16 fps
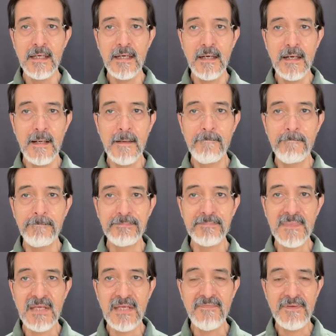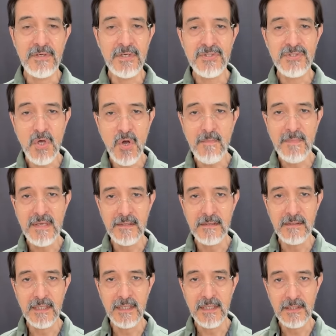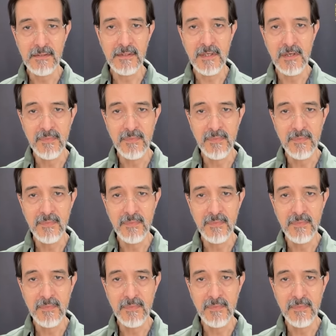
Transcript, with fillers: Um, if you had told me a year ago